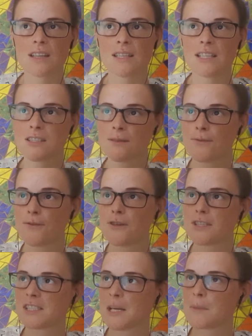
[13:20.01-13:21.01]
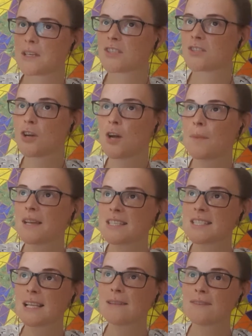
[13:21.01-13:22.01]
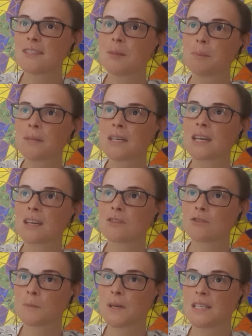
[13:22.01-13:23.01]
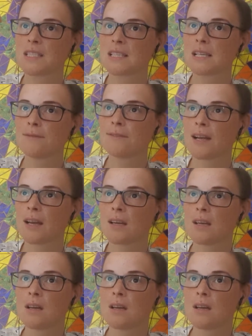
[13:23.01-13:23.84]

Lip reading: That's the first time I saw myself in the mirror to myself, like,